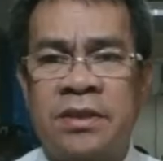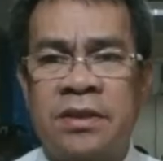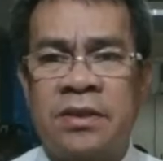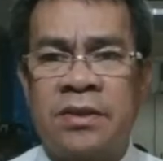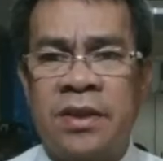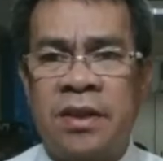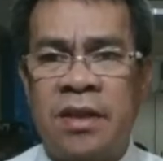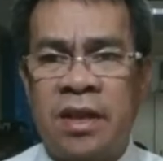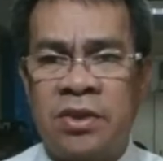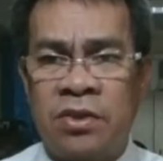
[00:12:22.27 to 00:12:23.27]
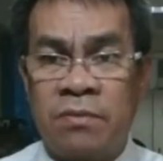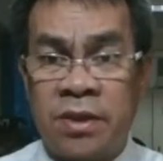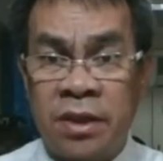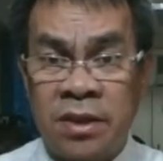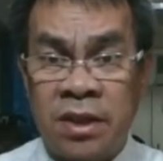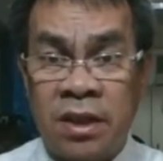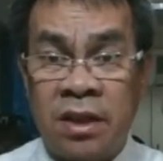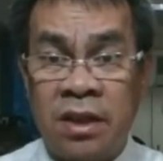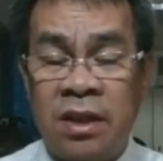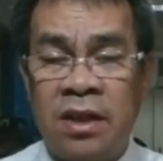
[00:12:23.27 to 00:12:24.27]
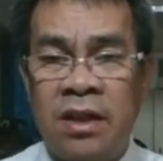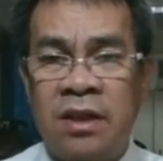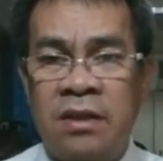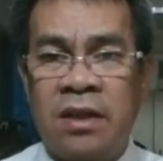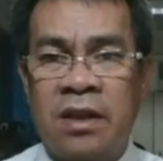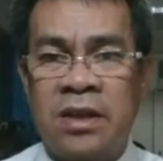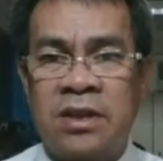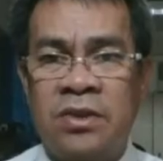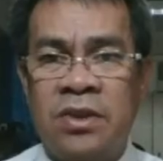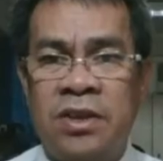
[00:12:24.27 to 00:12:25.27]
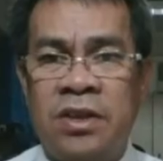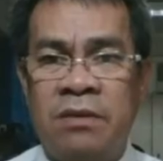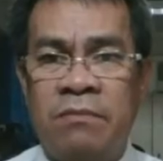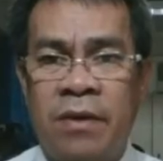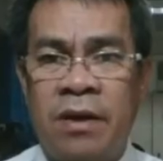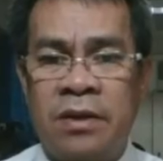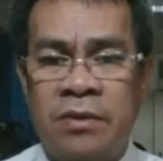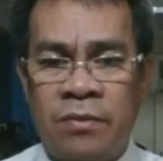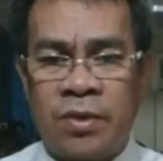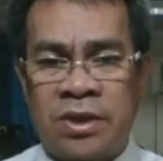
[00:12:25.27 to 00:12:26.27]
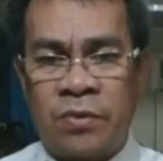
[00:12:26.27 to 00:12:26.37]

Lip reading: So in the direction of 30 degrees northern part of west.